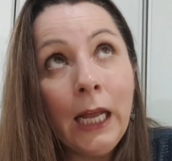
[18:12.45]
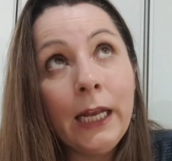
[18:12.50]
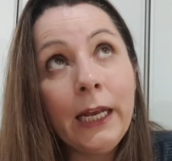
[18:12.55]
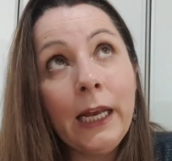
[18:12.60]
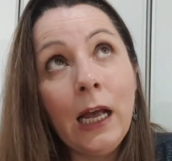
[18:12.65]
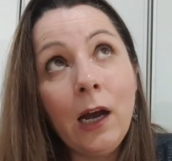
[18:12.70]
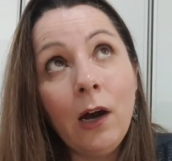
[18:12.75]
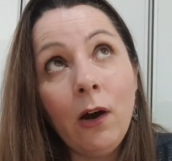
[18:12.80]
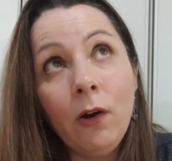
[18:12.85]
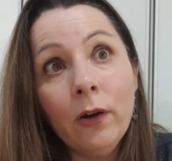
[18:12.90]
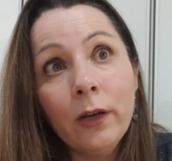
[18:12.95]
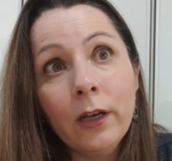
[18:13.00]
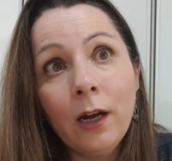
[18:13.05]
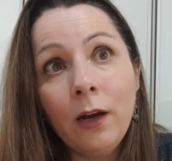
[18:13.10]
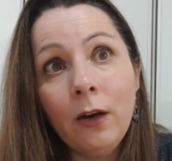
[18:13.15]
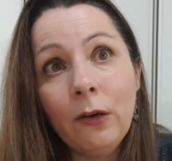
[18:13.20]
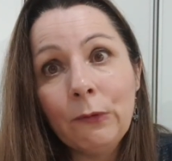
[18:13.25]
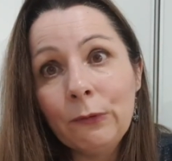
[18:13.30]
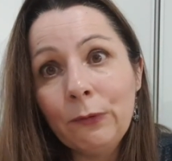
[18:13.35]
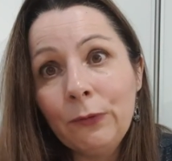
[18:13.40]
Now I
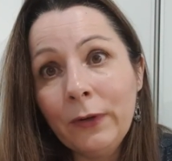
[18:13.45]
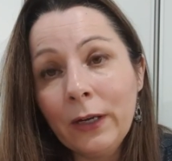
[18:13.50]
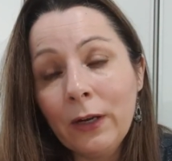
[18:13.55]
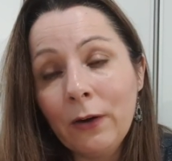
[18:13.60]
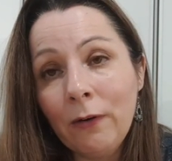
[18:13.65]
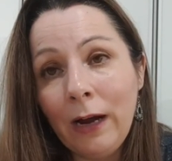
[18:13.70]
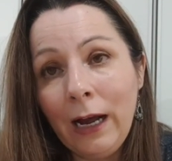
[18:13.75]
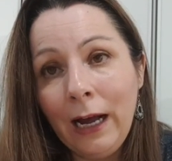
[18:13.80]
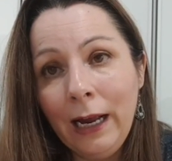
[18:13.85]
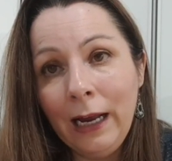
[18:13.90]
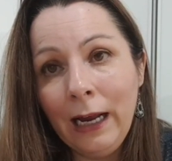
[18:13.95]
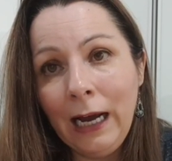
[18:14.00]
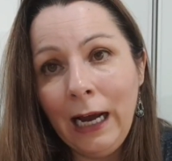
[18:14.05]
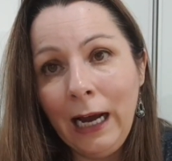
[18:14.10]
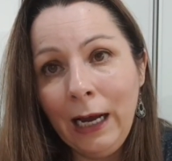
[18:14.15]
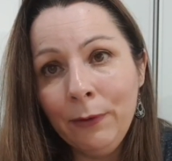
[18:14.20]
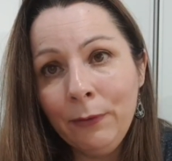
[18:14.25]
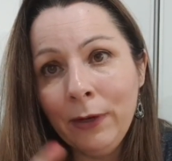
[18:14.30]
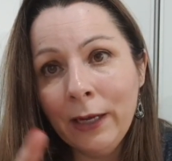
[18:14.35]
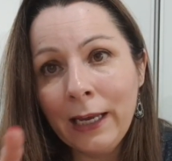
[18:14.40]
can't figure out
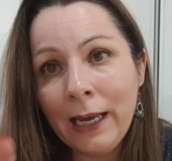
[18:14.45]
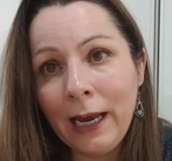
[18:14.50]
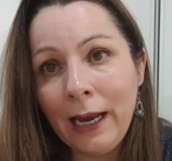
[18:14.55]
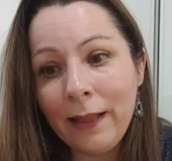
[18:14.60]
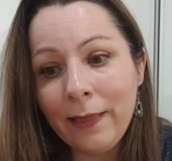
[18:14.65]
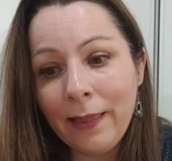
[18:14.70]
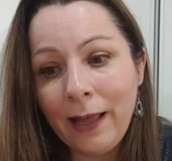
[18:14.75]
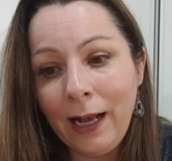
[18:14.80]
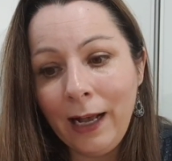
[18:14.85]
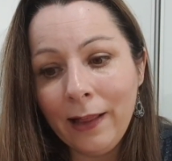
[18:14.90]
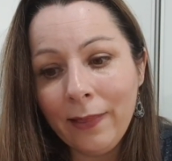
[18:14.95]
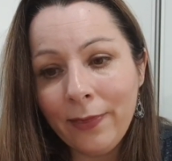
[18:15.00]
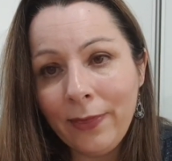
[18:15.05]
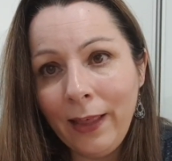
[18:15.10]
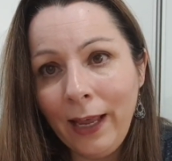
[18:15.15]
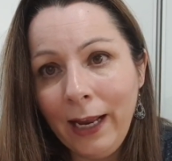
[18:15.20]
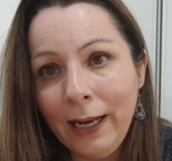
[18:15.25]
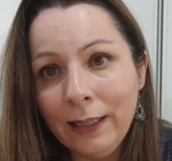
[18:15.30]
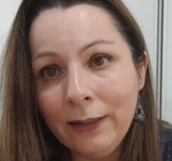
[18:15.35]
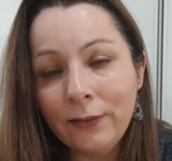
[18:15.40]
how you get that
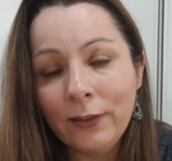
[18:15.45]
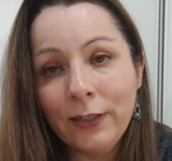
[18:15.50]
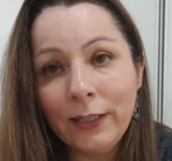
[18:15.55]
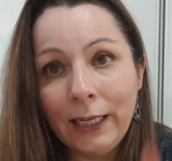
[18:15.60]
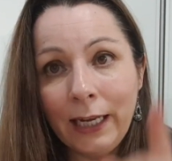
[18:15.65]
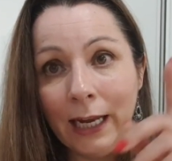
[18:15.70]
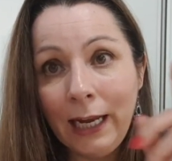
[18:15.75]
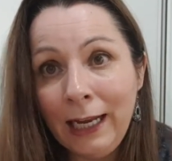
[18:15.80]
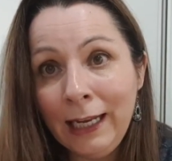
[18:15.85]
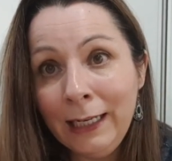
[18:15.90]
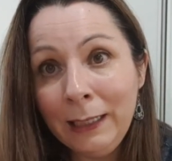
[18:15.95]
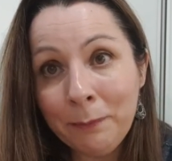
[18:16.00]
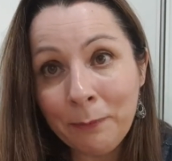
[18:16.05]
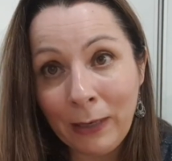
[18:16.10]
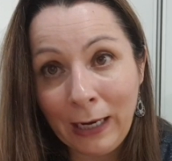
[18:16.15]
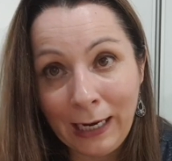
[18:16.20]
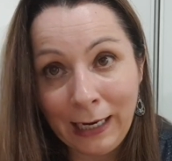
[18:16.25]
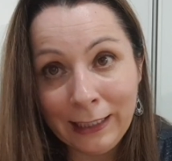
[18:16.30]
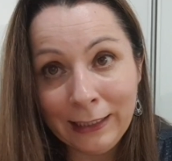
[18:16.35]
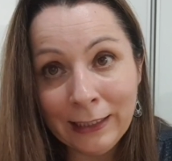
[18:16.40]
then to your
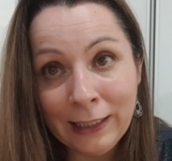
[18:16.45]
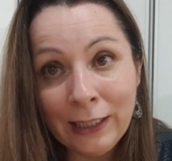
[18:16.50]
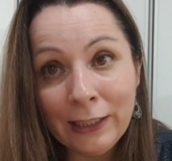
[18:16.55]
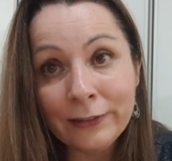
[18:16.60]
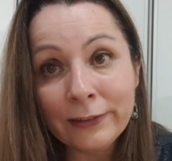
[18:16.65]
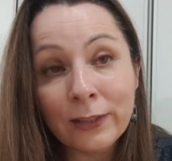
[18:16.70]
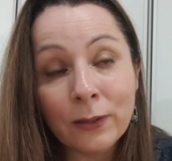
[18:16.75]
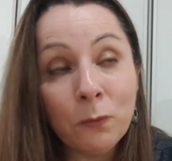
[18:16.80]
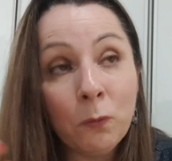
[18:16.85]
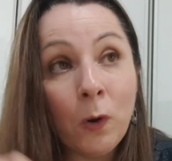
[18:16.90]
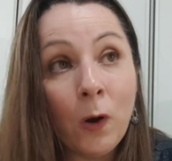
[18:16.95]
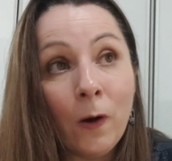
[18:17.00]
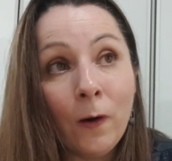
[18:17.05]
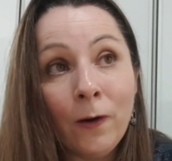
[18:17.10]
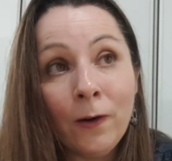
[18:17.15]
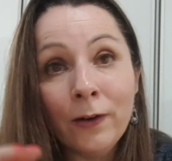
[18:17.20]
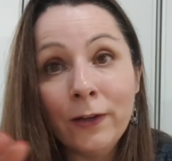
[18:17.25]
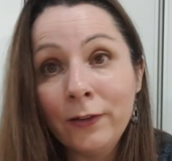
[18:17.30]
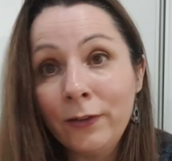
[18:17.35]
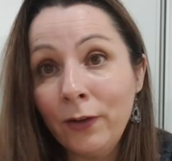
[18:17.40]
eBay. So what
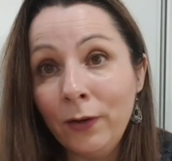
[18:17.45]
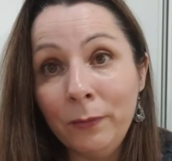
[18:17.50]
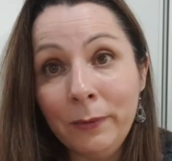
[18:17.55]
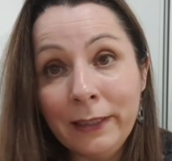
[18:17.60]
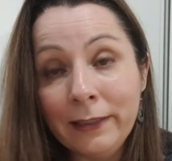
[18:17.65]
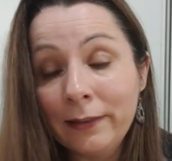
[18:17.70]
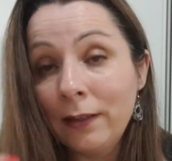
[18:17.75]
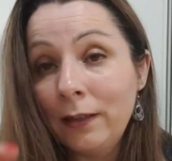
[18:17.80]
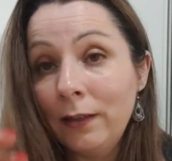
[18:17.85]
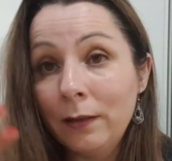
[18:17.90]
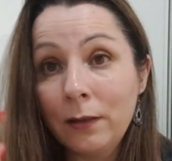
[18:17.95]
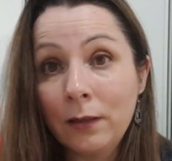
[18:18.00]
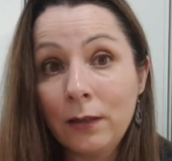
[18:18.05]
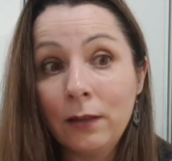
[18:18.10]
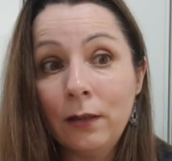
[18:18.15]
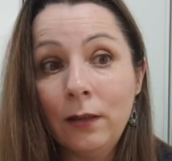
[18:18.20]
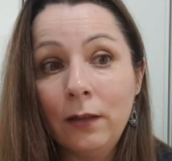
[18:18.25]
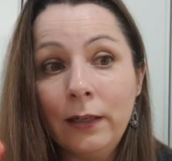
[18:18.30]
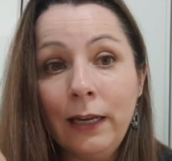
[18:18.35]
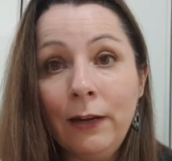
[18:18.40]
I do is,
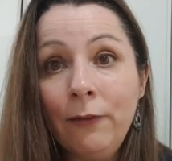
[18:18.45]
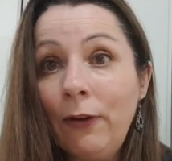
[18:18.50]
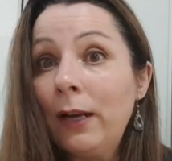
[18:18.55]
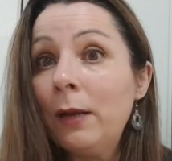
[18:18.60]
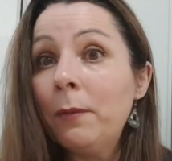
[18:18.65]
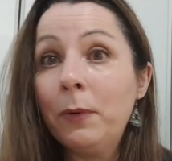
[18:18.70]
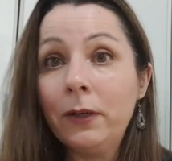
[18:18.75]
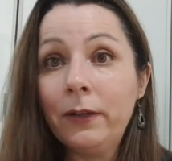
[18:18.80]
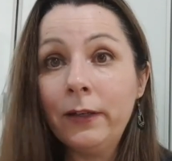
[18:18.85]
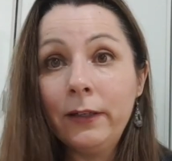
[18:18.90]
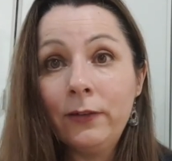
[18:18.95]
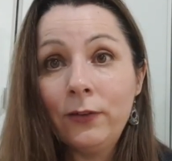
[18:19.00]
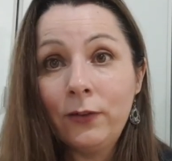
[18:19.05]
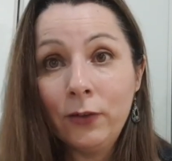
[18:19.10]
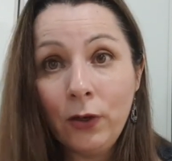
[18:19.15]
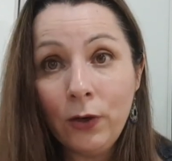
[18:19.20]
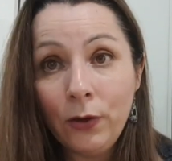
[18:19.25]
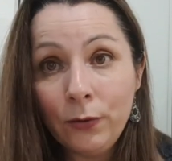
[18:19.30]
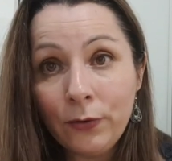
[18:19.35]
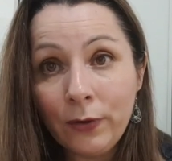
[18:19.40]
if anybody's
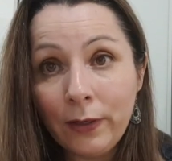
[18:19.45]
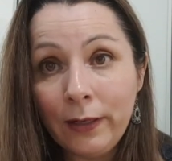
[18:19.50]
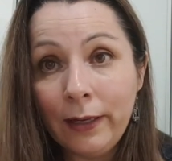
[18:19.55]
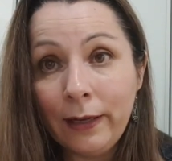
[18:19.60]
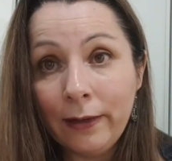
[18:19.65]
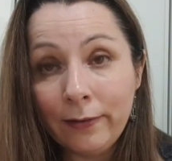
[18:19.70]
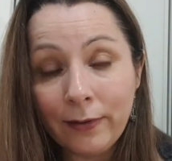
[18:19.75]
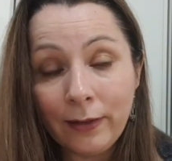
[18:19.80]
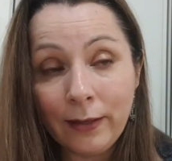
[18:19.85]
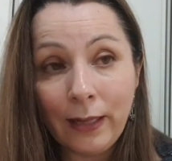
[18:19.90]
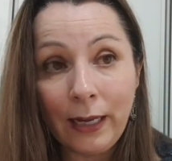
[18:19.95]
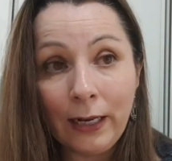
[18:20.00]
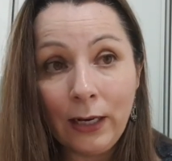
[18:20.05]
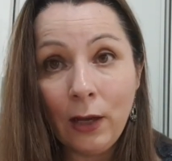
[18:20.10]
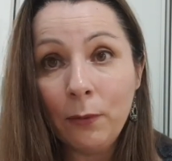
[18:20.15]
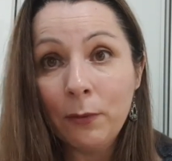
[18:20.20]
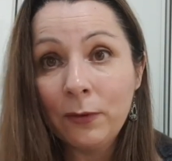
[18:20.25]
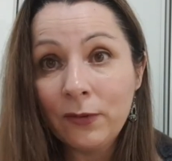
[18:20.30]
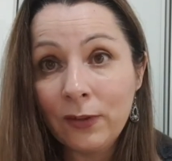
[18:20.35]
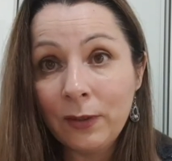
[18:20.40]
using this and they
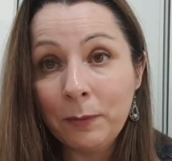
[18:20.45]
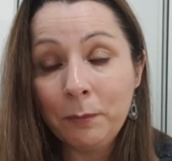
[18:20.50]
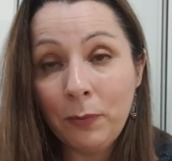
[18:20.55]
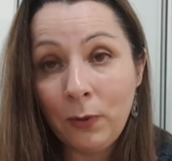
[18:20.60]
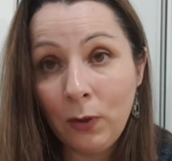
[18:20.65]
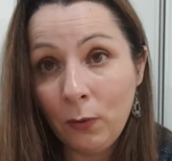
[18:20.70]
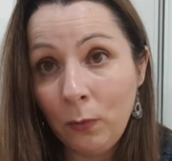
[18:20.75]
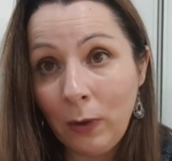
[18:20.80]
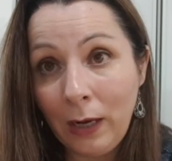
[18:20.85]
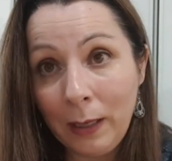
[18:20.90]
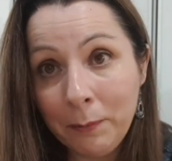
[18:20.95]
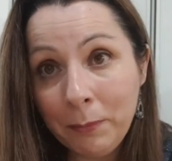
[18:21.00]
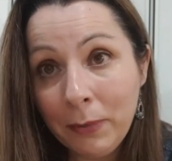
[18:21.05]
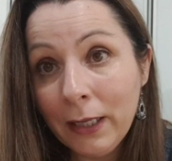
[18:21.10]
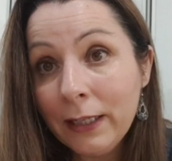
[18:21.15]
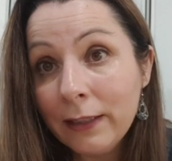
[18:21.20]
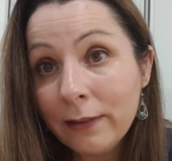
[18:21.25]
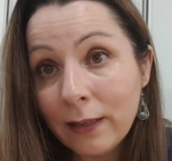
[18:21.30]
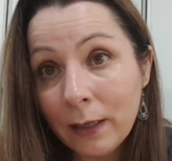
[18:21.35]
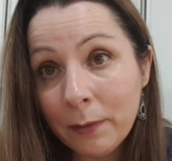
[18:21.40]
know a simpler way,
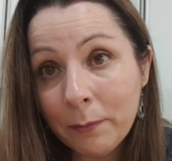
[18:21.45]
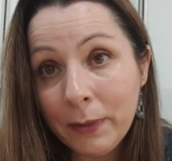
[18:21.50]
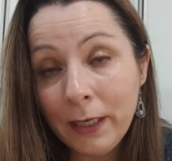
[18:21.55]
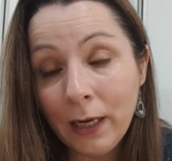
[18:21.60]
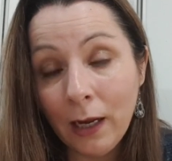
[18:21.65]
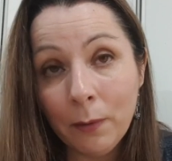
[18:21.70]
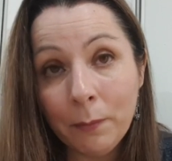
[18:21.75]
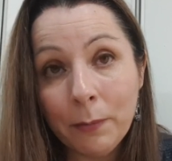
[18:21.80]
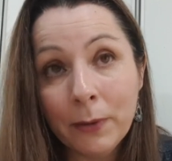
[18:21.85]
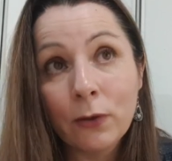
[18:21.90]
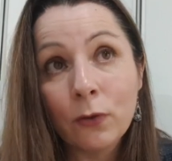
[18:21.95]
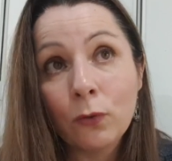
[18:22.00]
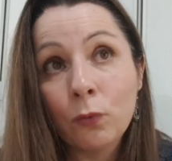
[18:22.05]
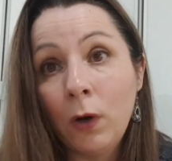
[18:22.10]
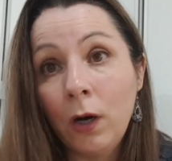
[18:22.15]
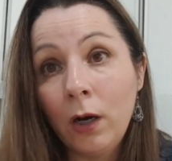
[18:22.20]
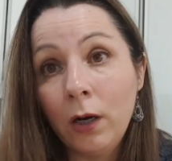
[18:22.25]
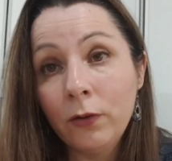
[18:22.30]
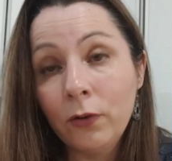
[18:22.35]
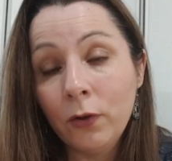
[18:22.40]
please let me know, because
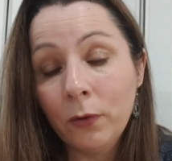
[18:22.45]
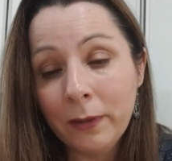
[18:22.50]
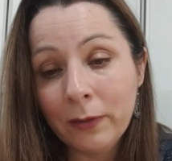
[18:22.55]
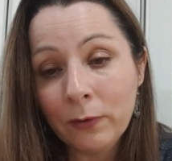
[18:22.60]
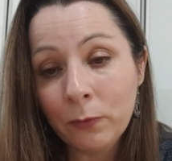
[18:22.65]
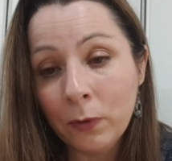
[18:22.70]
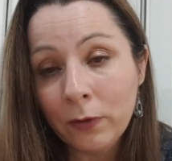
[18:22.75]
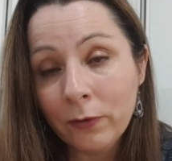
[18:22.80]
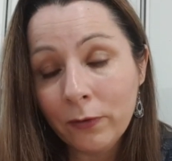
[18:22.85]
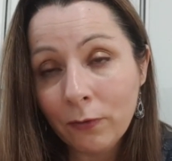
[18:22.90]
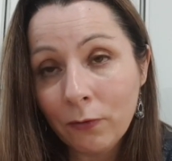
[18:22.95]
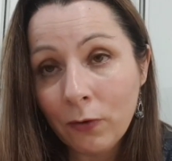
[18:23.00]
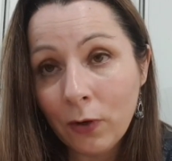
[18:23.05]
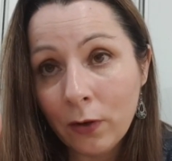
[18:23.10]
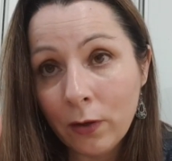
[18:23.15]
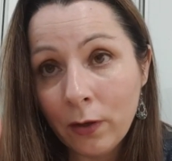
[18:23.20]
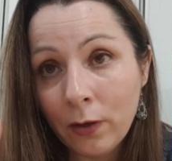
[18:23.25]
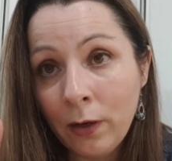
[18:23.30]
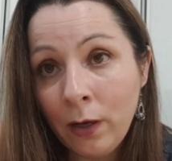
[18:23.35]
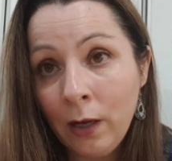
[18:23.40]
what I do is once I've
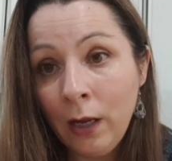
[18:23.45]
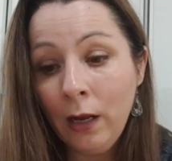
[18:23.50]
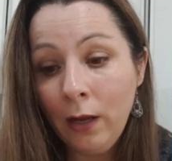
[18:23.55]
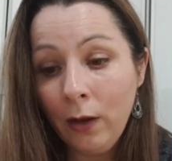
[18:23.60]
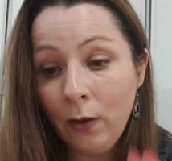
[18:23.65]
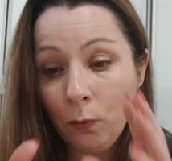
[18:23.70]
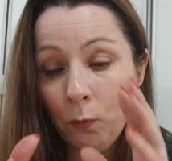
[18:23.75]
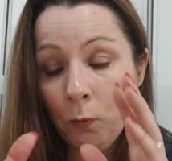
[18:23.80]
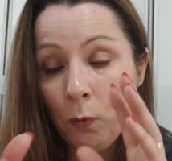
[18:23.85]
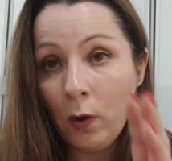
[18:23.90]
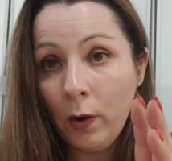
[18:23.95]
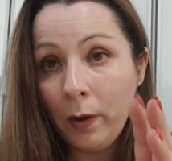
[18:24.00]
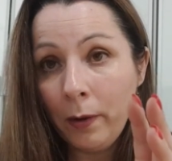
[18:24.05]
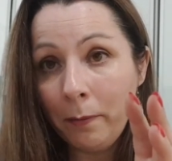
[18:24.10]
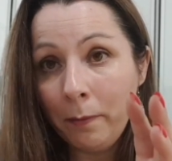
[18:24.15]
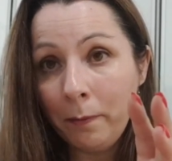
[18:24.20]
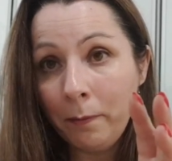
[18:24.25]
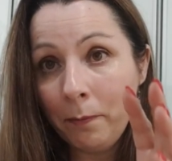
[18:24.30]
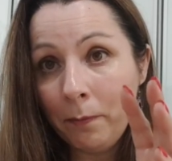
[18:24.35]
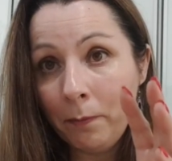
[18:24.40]
got the
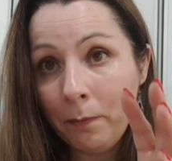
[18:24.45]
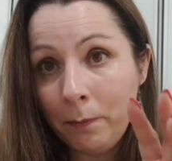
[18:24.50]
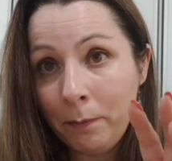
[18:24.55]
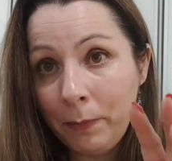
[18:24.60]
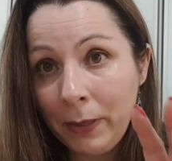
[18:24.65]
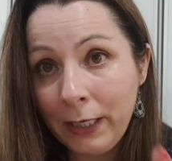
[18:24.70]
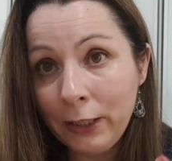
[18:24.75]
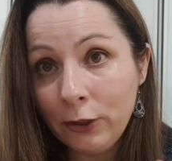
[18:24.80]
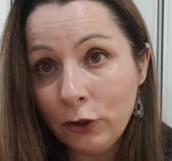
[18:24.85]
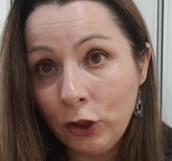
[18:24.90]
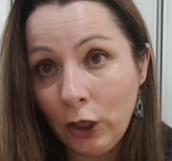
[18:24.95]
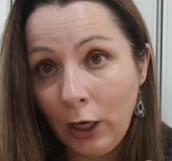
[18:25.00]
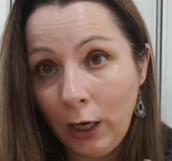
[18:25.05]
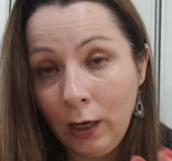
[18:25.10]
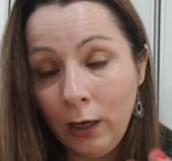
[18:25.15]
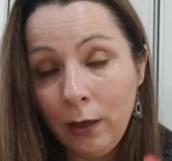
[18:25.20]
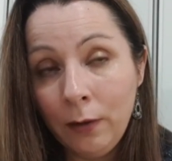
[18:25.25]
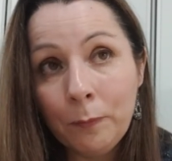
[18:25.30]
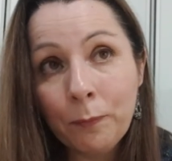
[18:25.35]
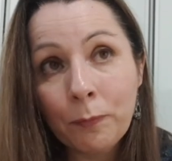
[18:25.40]
white
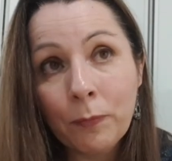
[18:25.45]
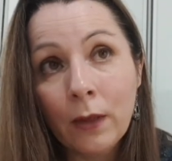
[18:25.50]
picture,